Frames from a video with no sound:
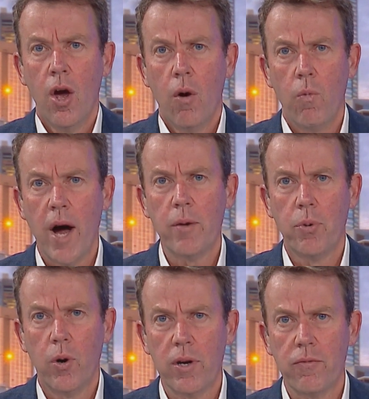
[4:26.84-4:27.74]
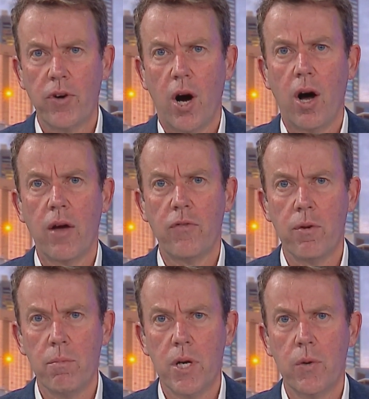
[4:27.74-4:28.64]
one point five
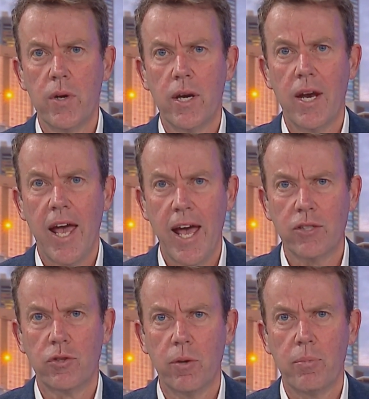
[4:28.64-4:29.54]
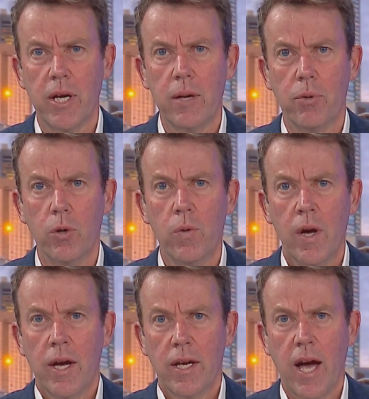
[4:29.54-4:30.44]
million extra people
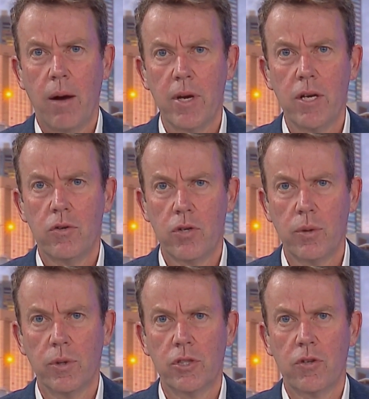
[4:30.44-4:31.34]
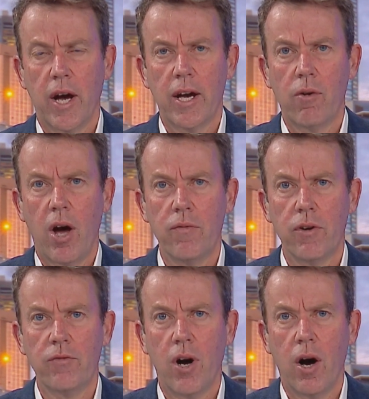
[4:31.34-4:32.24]
coming to Australia over
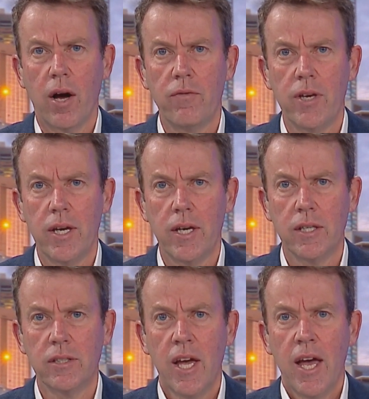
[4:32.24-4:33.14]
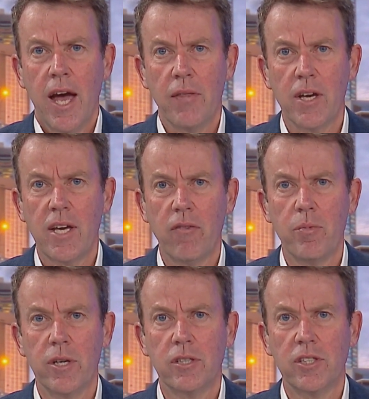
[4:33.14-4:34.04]
five years, and the
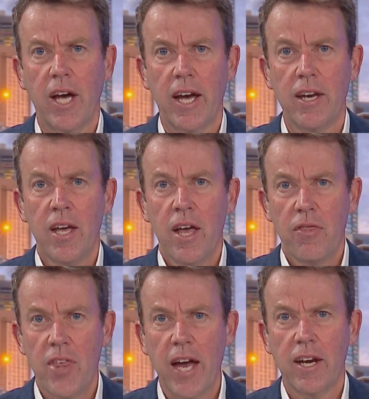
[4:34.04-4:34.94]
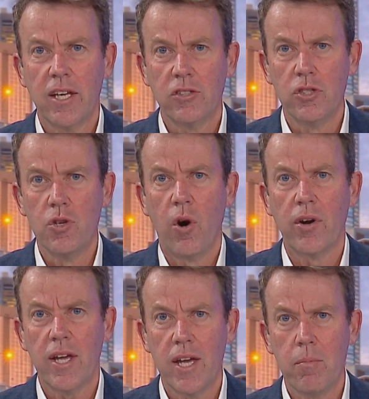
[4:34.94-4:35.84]
government is saying that is
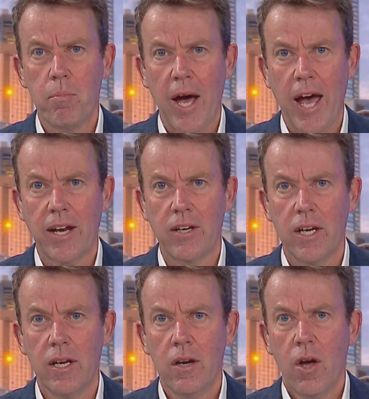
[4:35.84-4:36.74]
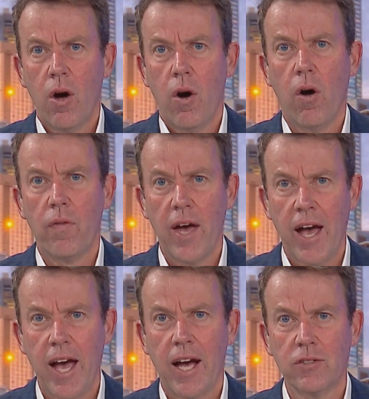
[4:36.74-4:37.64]
not impacting on the
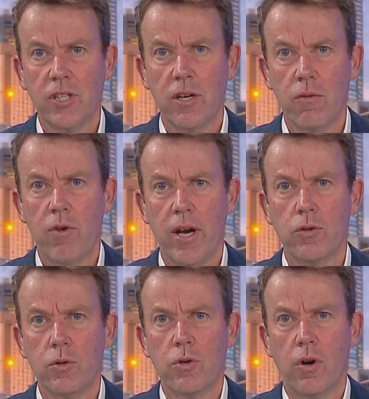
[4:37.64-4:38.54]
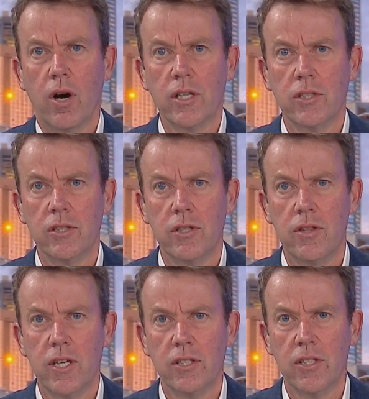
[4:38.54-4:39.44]
housing and rental crisis
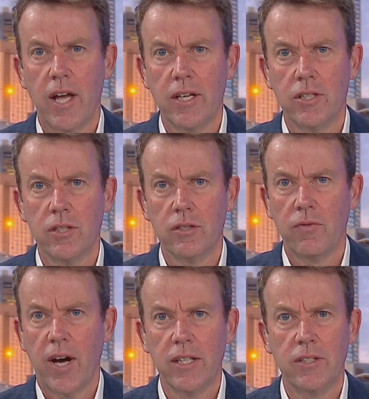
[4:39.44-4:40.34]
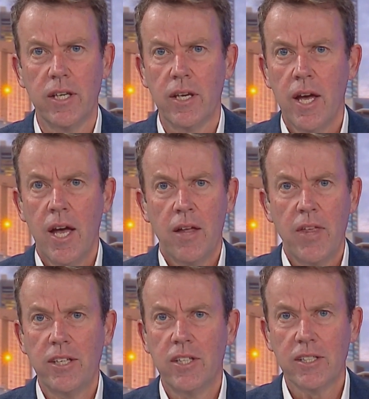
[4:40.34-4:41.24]
that this nation is facing.
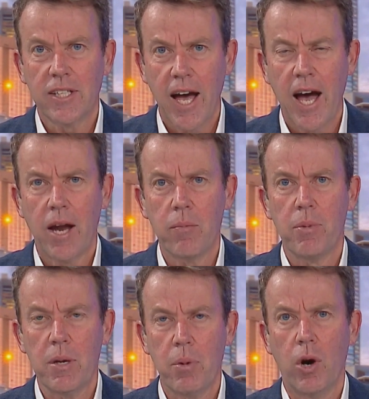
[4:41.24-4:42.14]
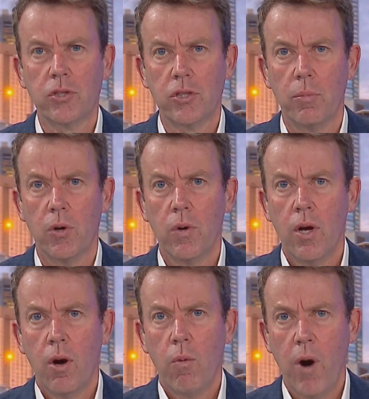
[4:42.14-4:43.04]
That just can't be possible.
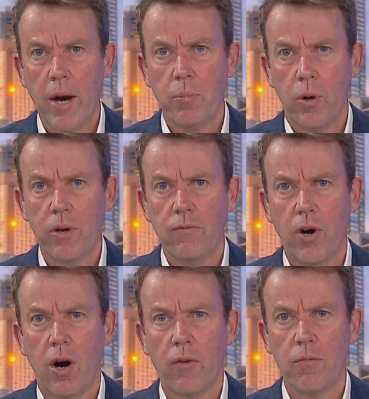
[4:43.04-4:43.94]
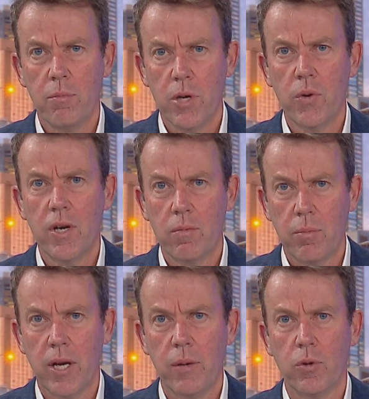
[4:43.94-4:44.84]
one point five million
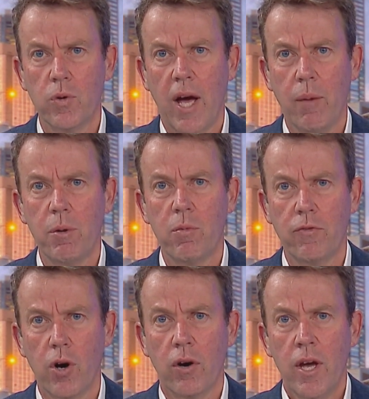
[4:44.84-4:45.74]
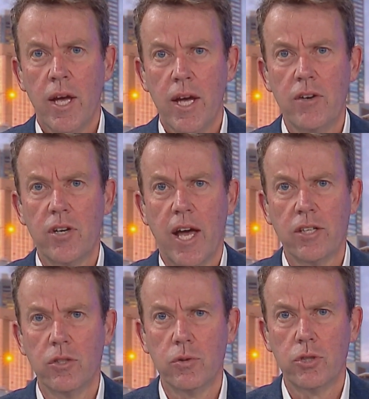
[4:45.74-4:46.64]
people coming. We've got
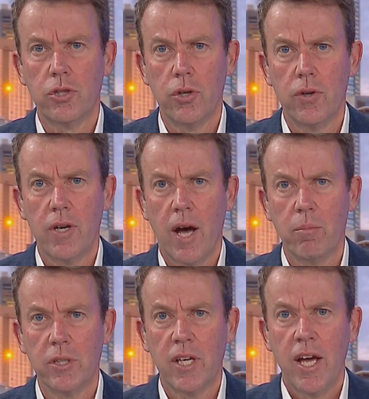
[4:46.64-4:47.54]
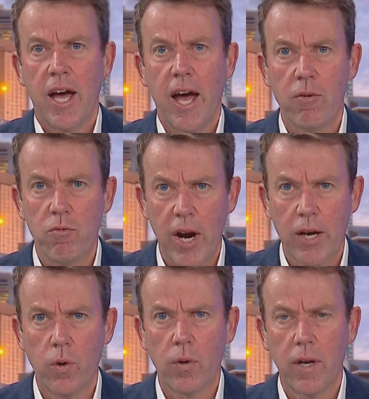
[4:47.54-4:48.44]
international student numbers at
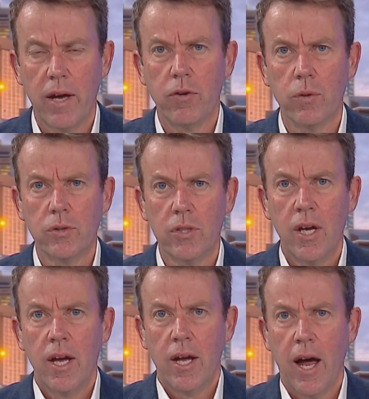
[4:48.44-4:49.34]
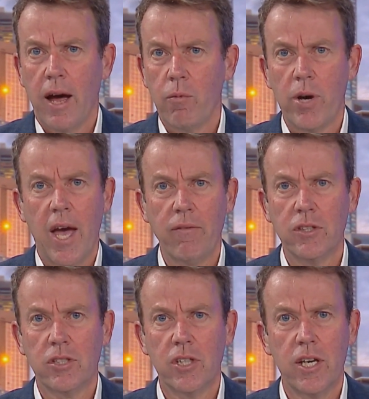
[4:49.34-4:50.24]
record levels. Uh, we
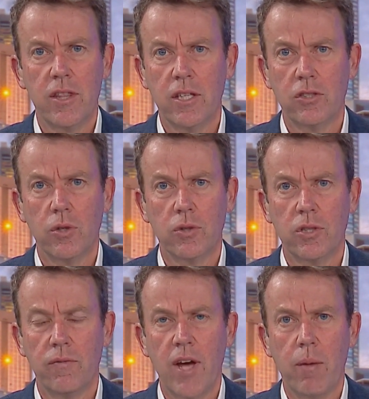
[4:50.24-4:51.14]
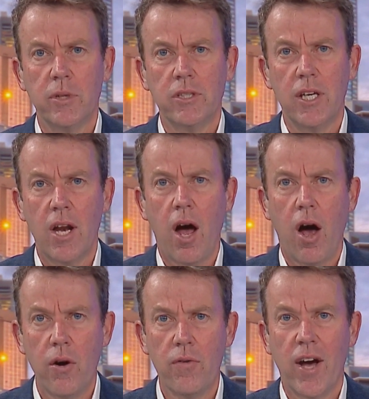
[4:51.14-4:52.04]
haven't seen these sorts of numbers in
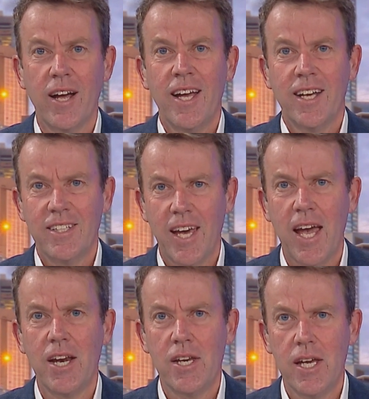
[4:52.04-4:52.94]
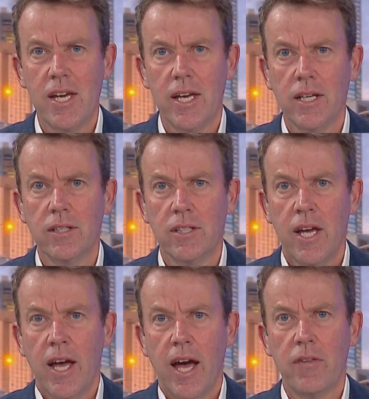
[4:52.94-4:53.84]
over ten years.
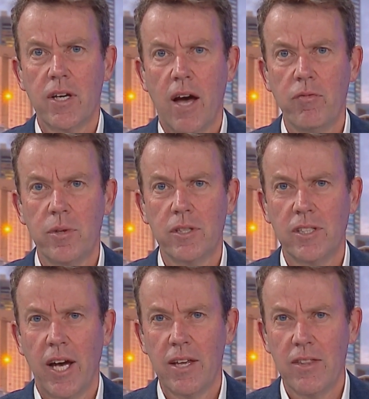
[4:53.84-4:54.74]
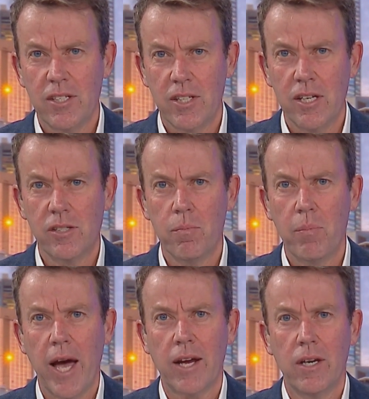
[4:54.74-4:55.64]
And the government is saying this is
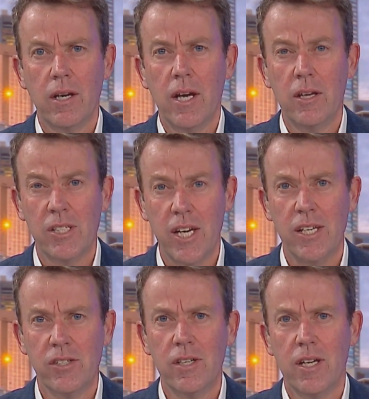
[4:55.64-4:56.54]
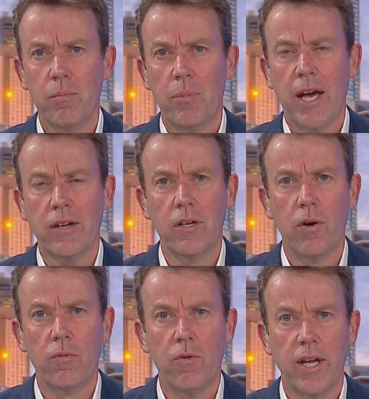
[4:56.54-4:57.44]
impacting, is, isn't impacting
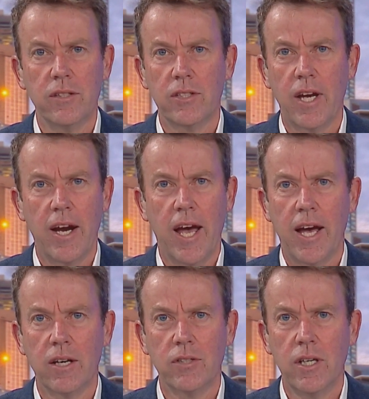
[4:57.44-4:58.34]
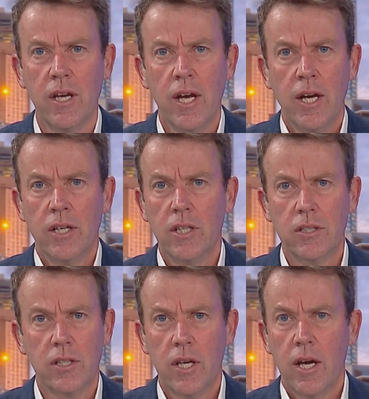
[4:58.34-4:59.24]
on rents and housing.
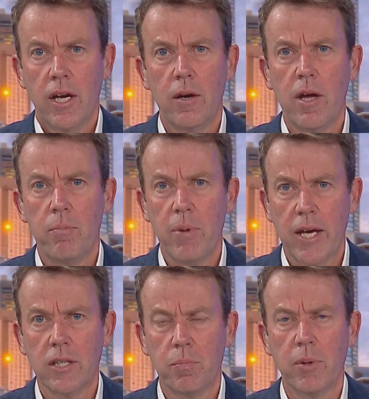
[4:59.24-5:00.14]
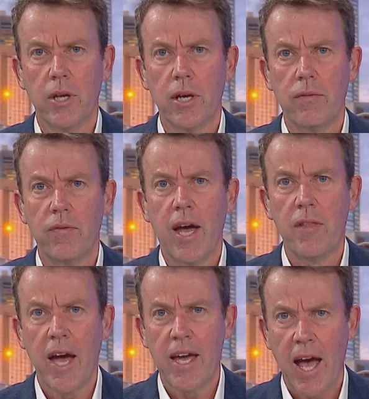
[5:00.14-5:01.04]
Just it, it beggars belief.
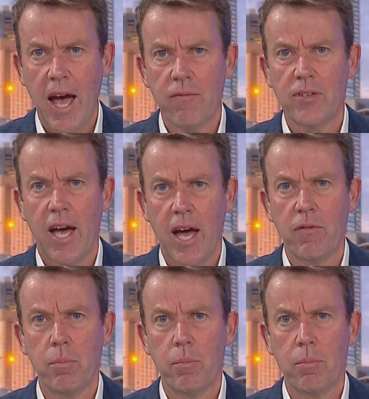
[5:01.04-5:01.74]
And they have to have a